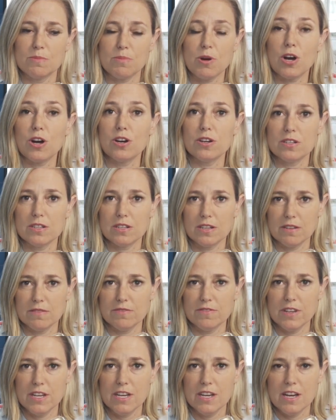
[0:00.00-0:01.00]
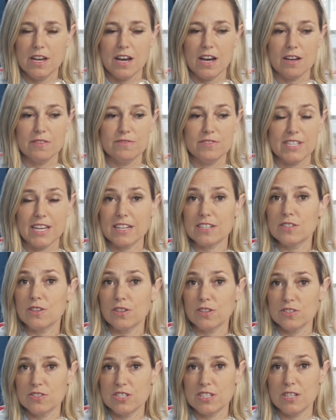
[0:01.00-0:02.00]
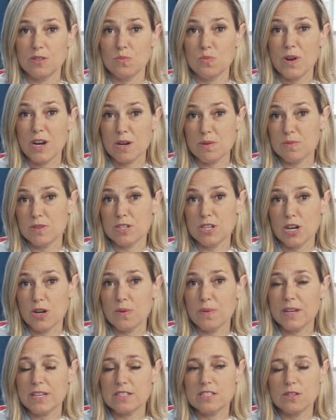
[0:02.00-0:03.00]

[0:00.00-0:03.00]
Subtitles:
part of technology and where we're going.